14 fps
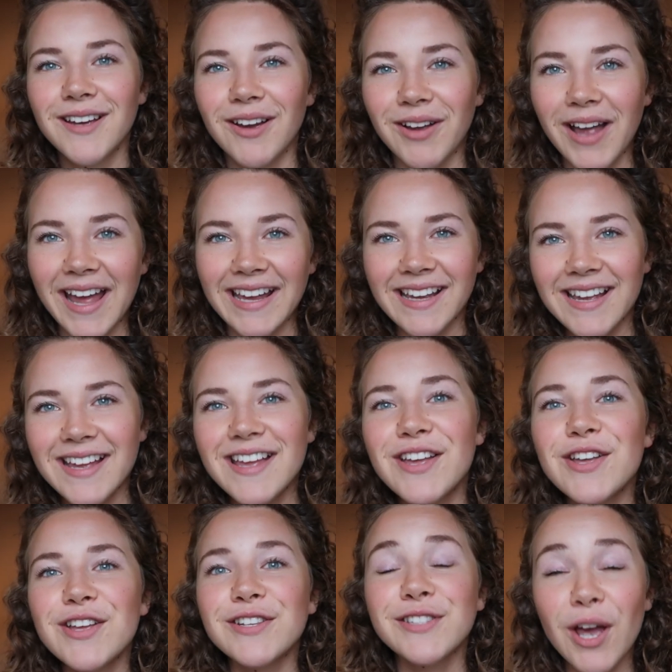Okay,
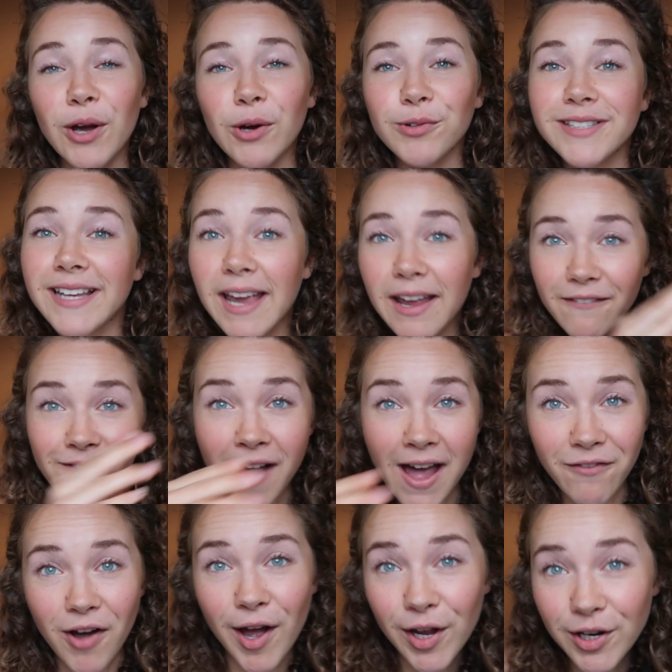so to get
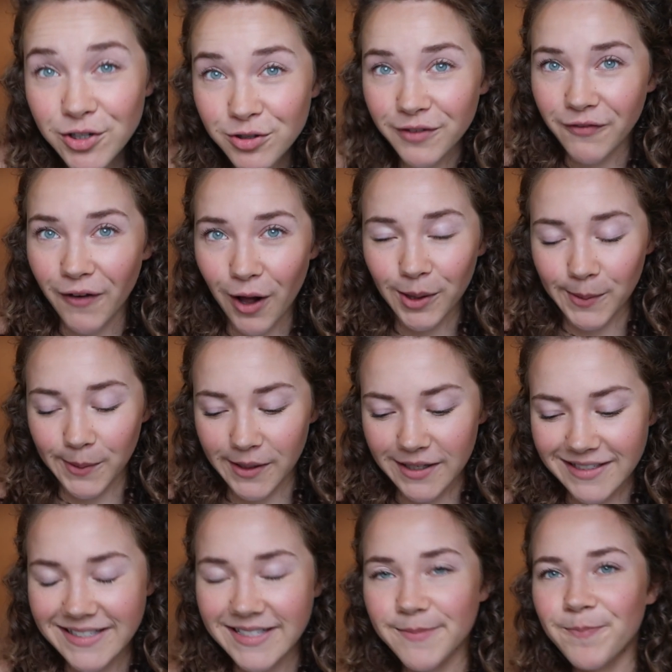500
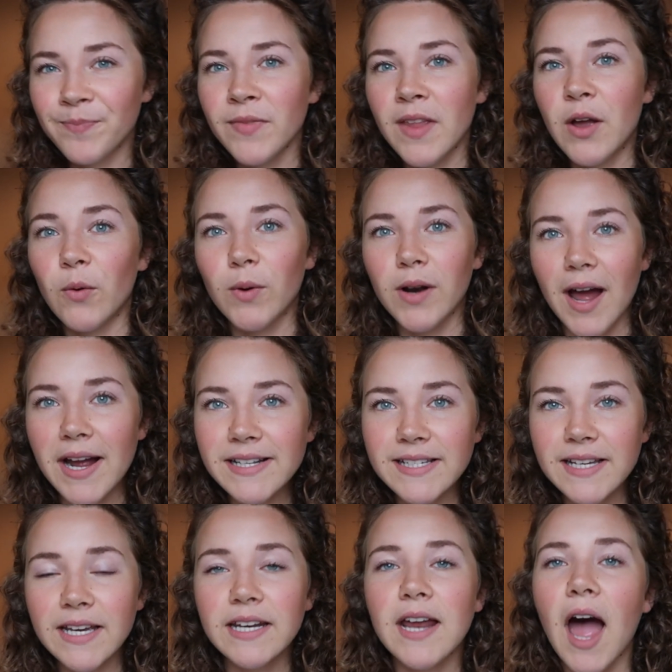followers, what I
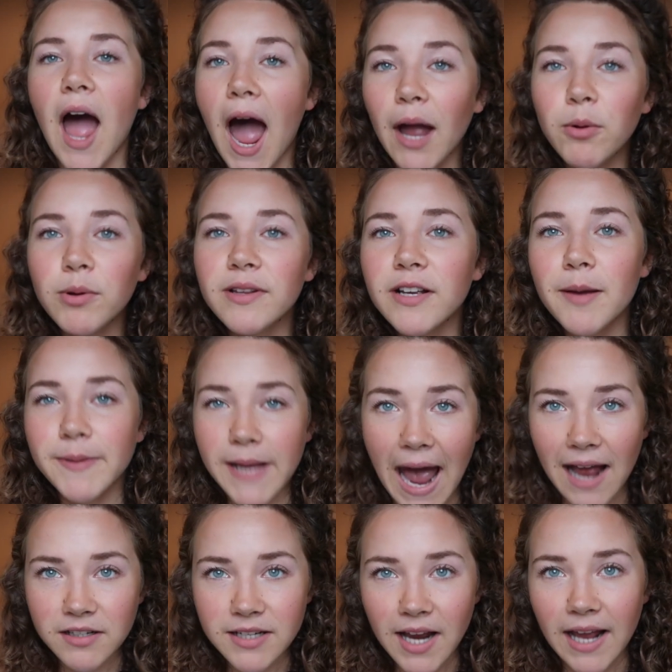did, I would look up
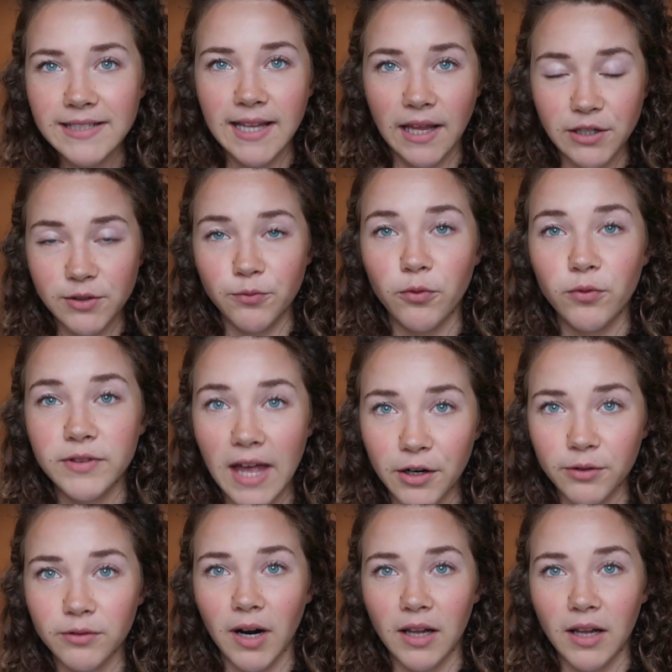hashtags that are